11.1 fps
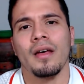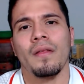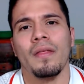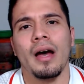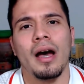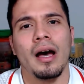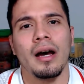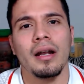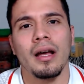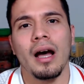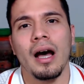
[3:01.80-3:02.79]

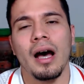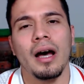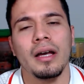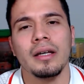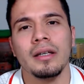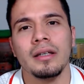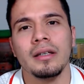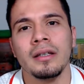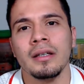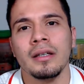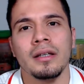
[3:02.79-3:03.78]
that I
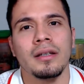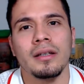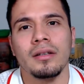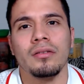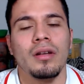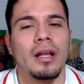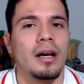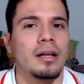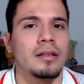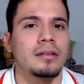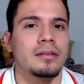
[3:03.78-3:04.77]
do
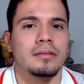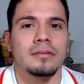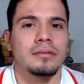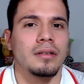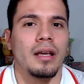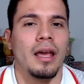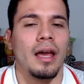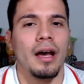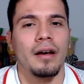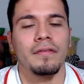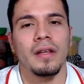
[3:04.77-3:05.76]
not
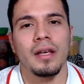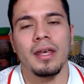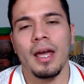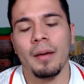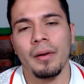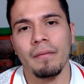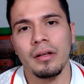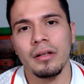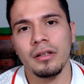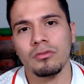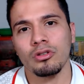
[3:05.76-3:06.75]
have the
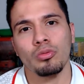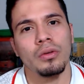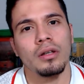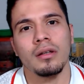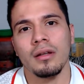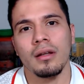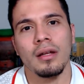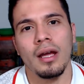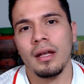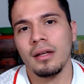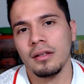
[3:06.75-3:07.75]
capability to speak in
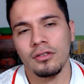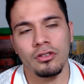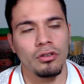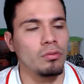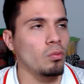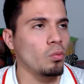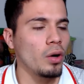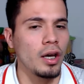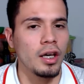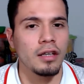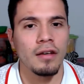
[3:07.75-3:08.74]
any certain
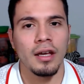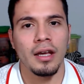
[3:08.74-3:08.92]
way,